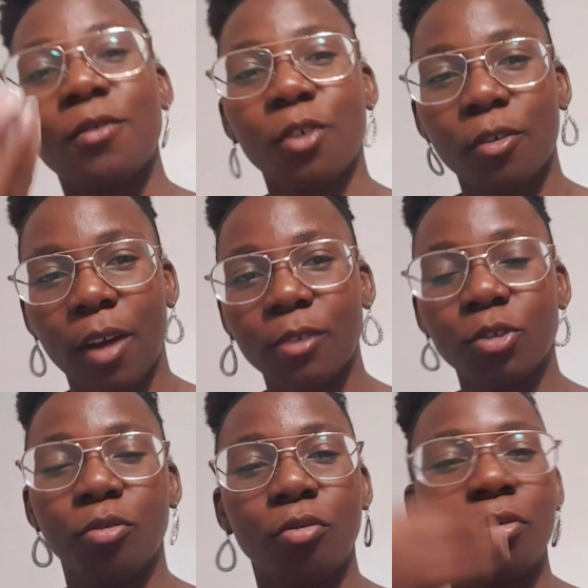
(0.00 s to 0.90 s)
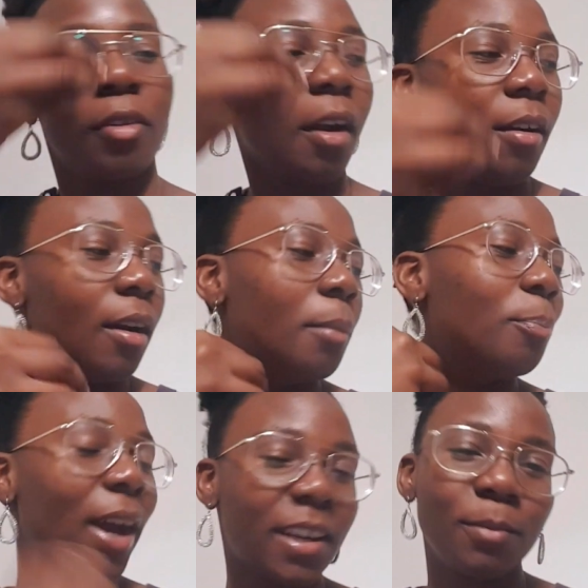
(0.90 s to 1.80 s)
I haven't gone around to
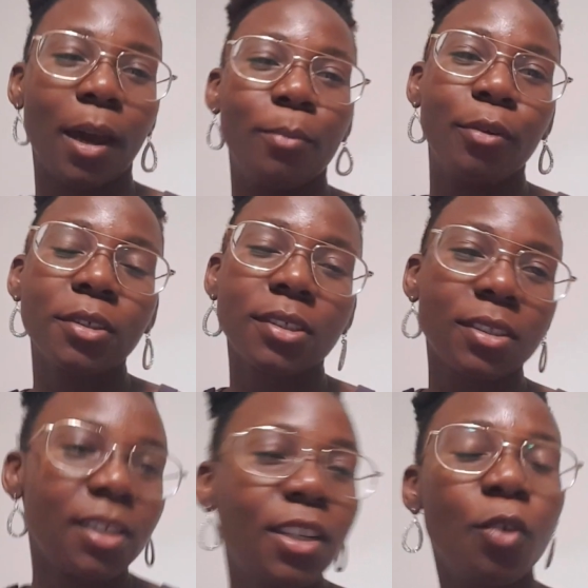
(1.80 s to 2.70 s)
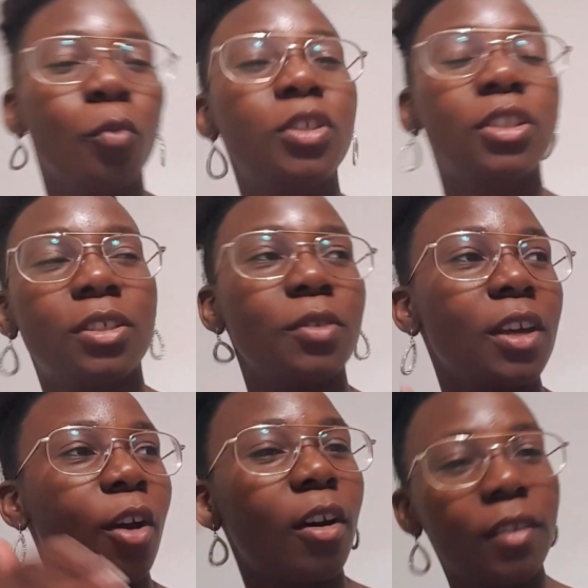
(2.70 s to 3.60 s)
unpacking my books, which is
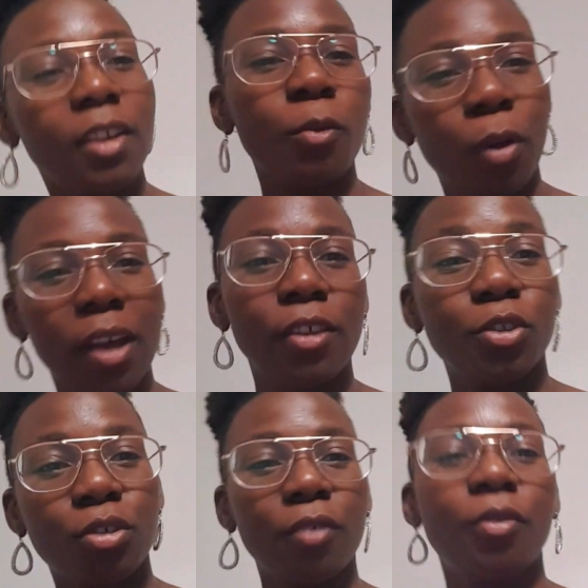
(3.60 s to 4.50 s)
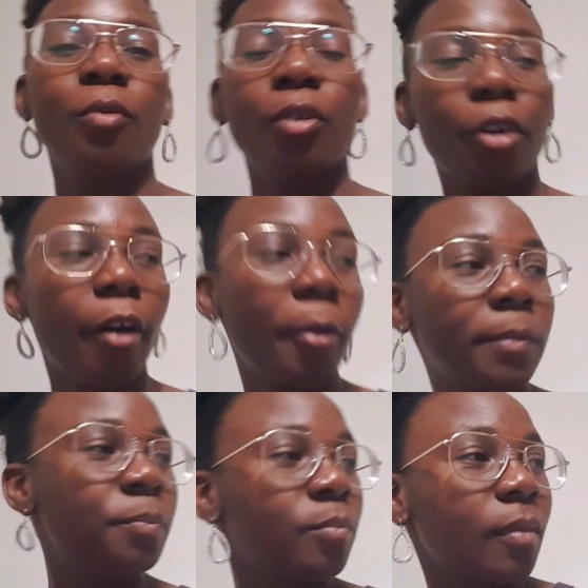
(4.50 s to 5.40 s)
currently where the sofa will go.